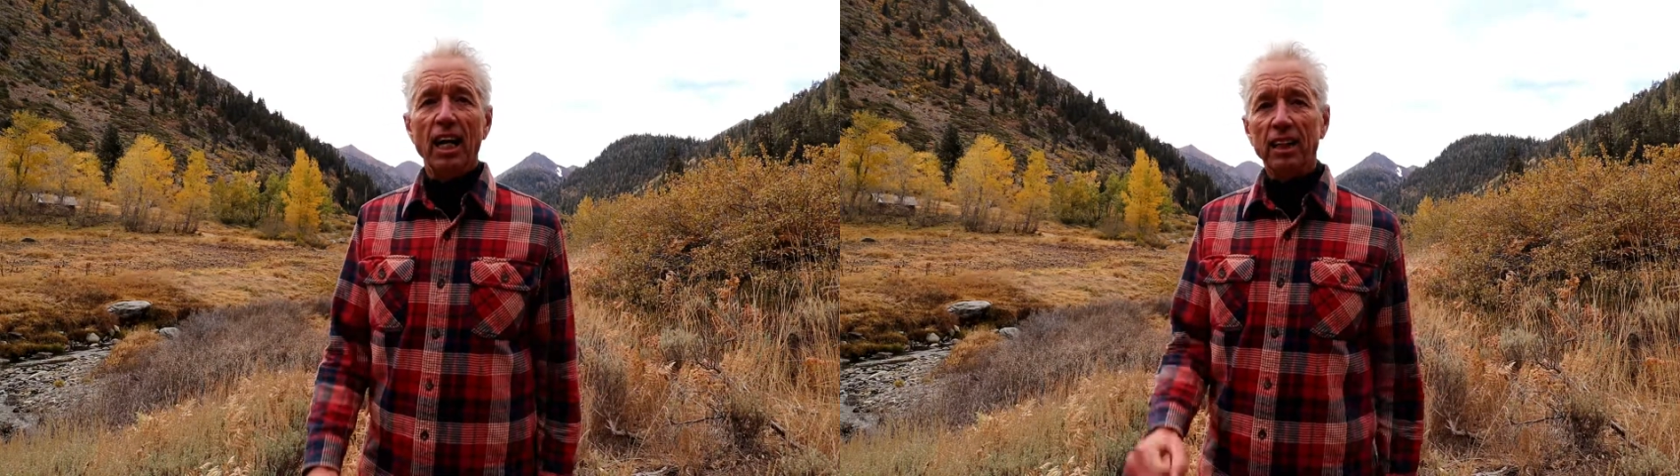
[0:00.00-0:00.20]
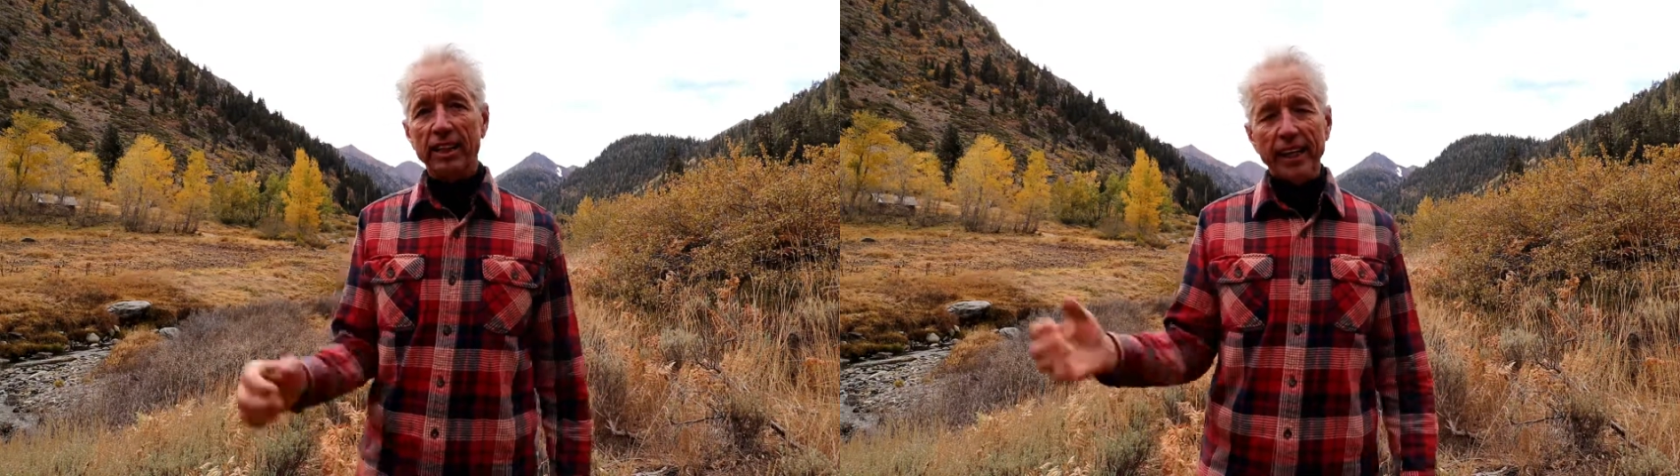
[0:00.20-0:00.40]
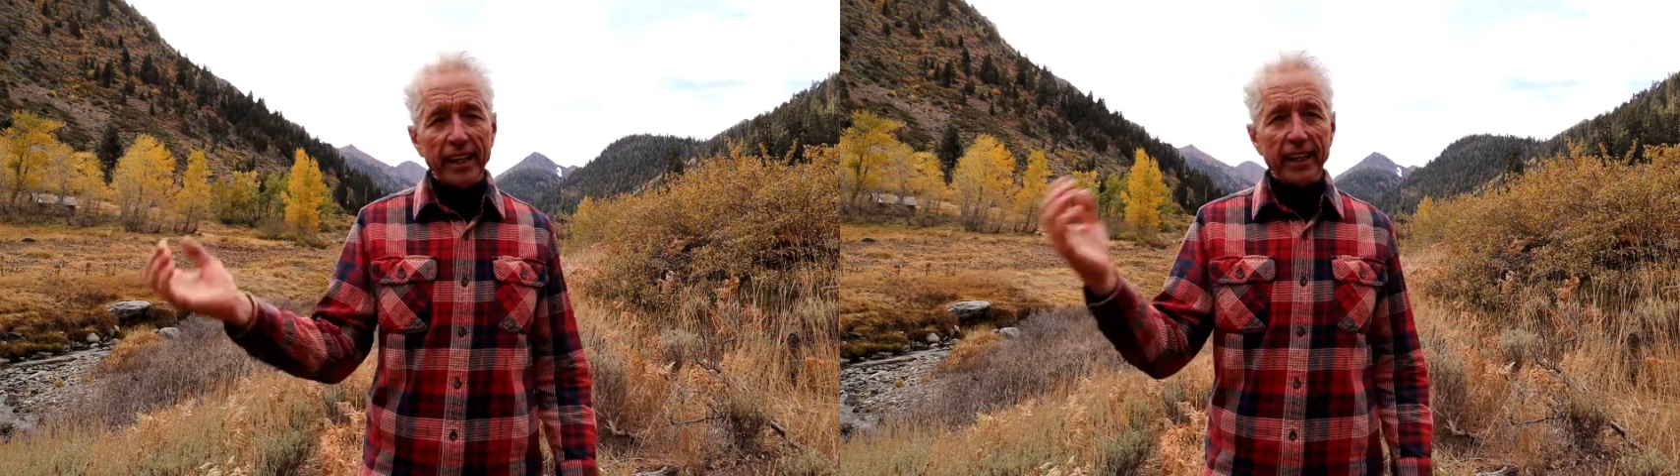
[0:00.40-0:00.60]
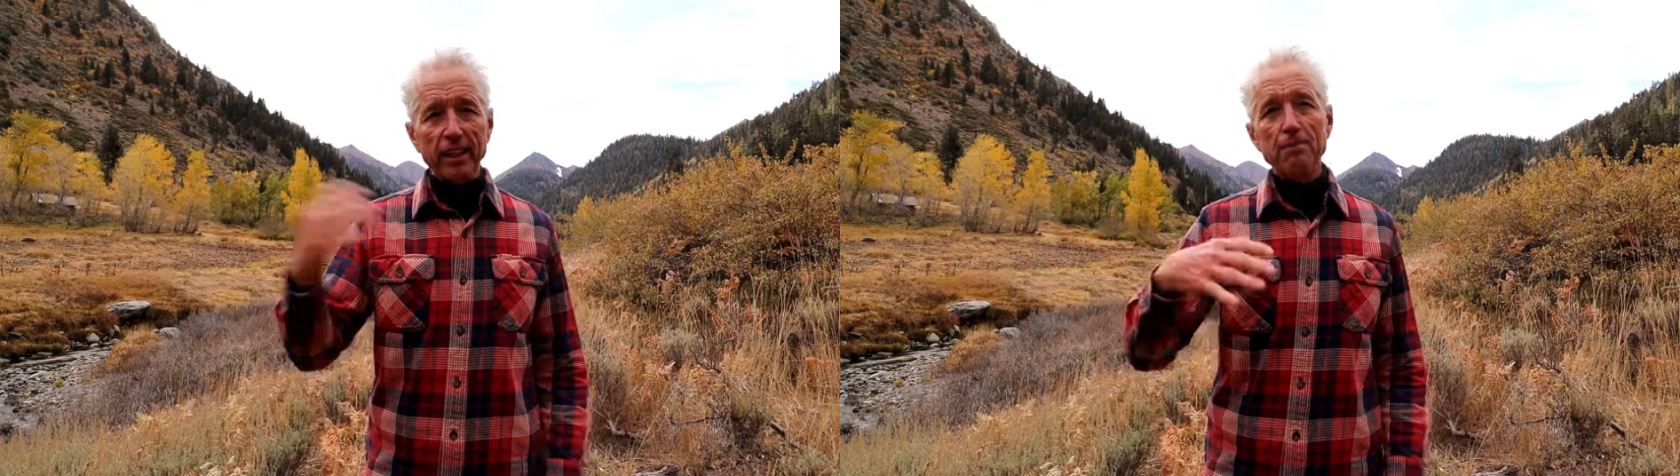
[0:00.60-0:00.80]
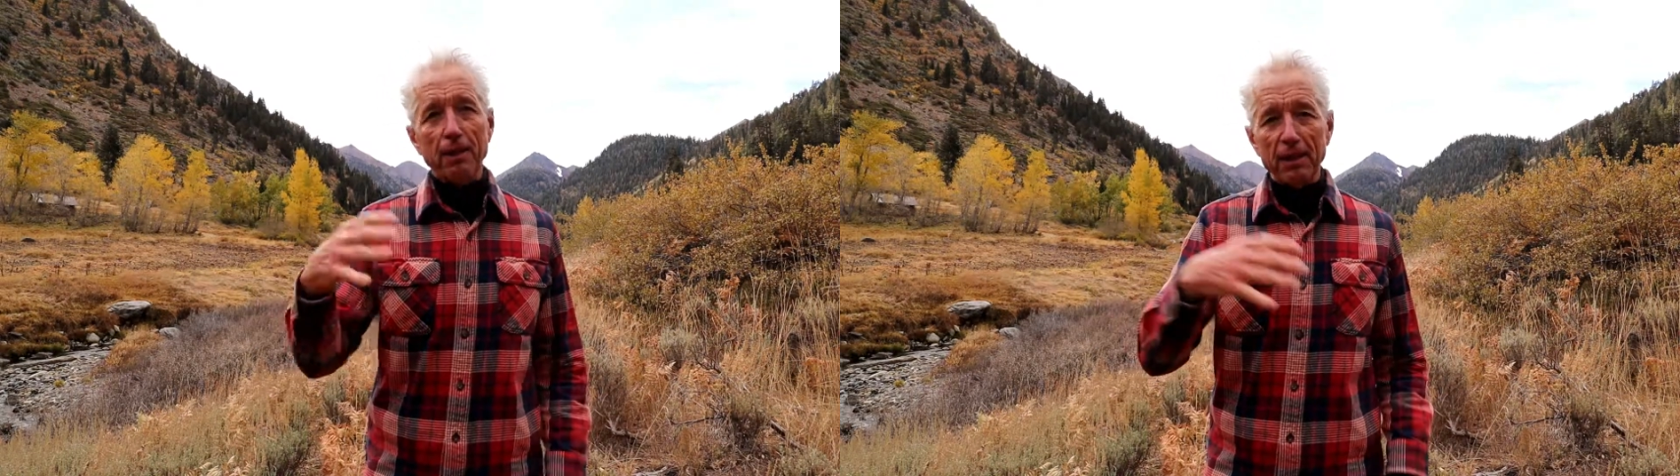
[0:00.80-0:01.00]
A
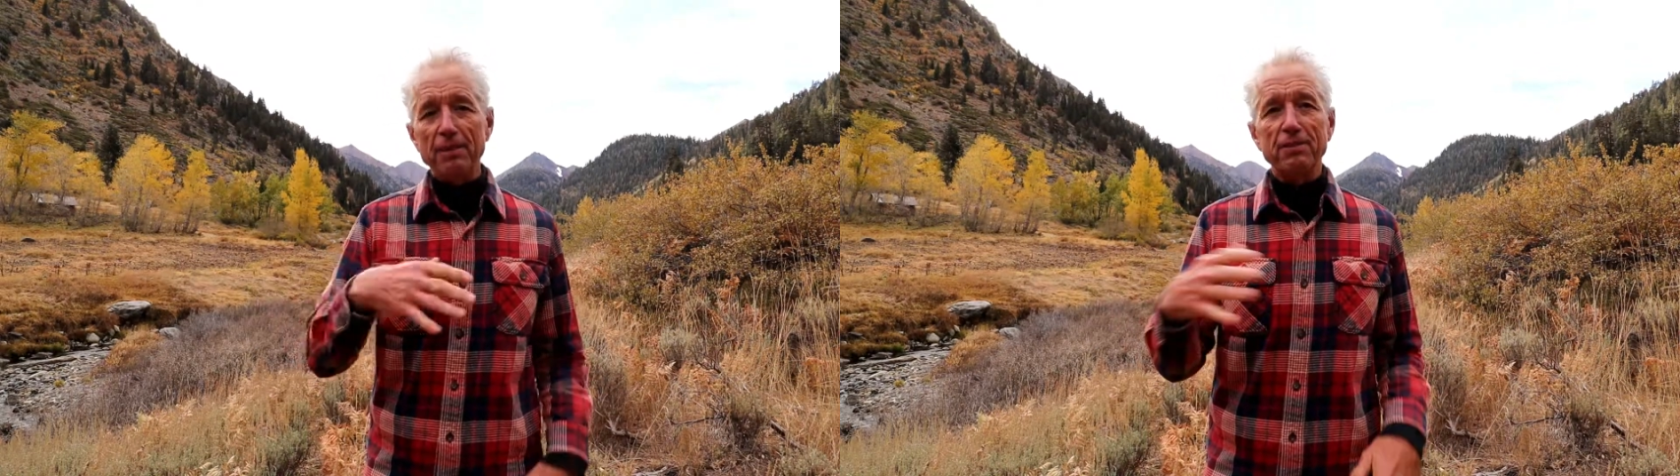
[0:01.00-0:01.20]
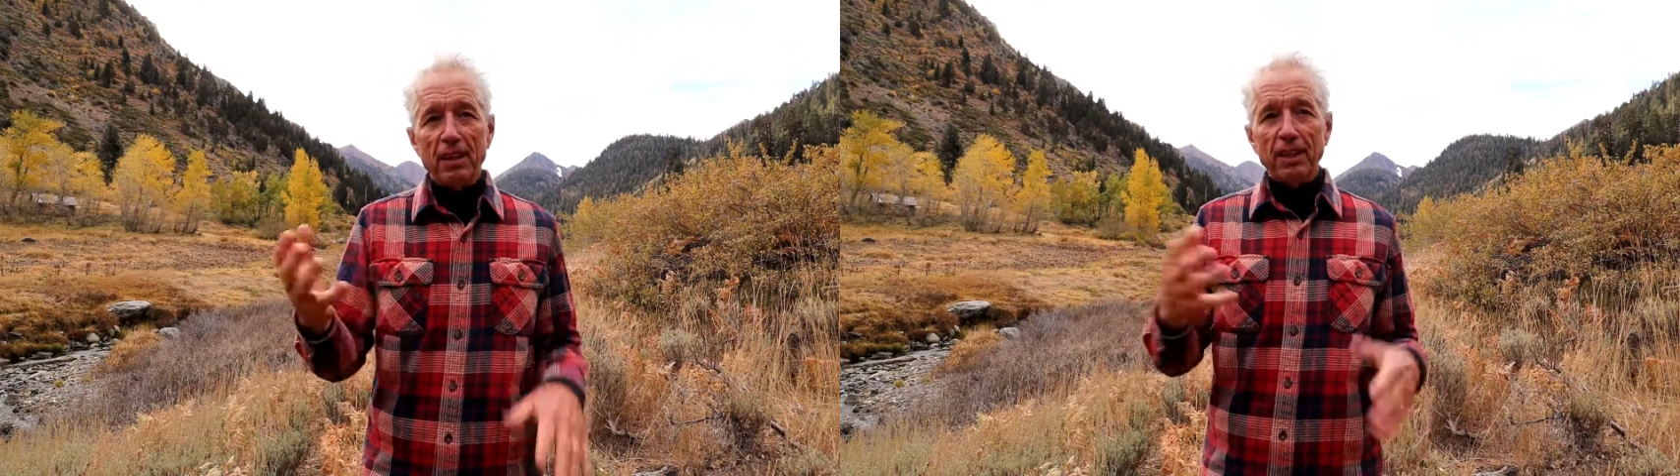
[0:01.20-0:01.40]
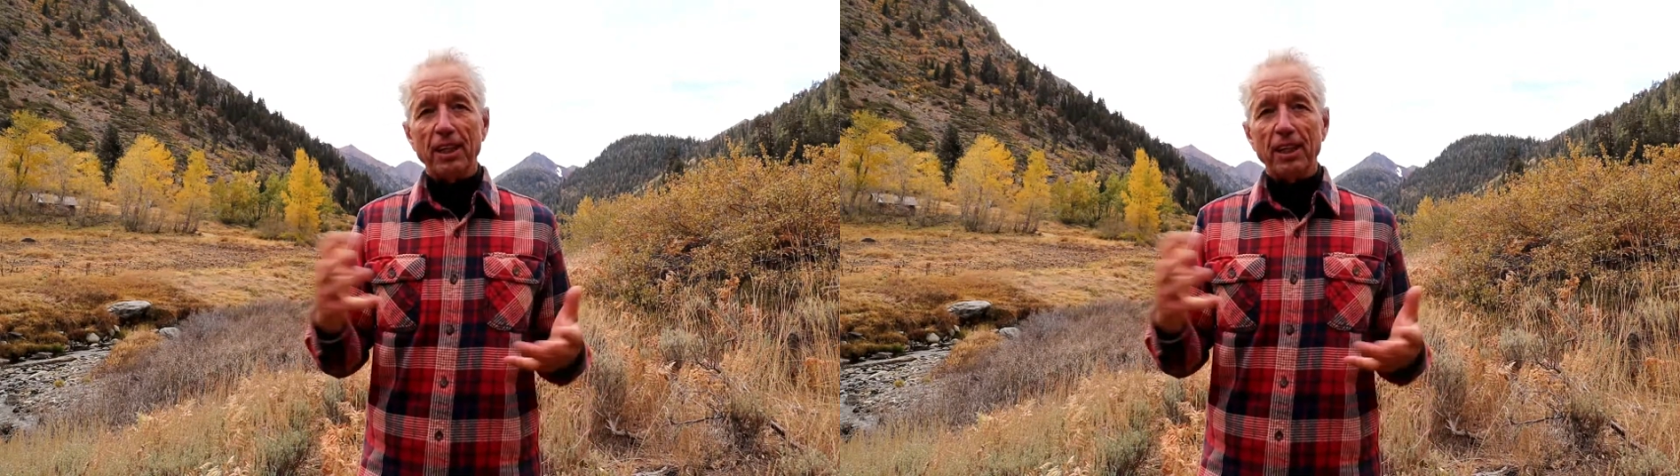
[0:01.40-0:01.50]
little bit of,